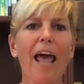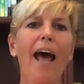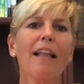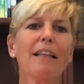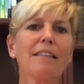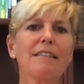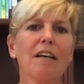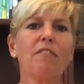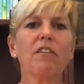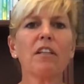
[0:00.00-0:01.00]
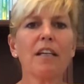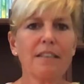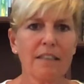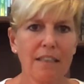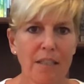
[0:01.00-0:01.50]
atlas of
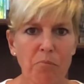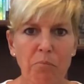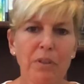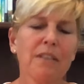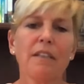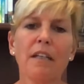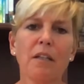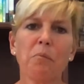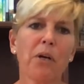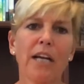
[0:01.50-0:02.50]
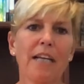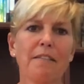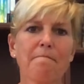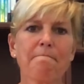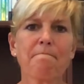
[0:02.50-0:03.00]
London imprinted on the
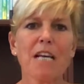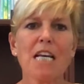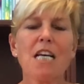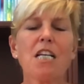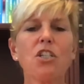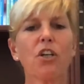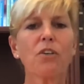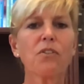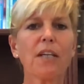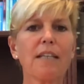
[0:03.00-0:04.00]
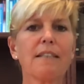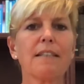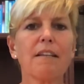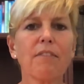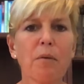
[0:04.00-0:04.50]
brain.
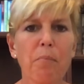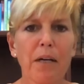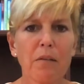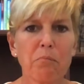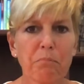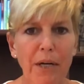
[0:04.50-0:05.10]
Neuroscientists have compared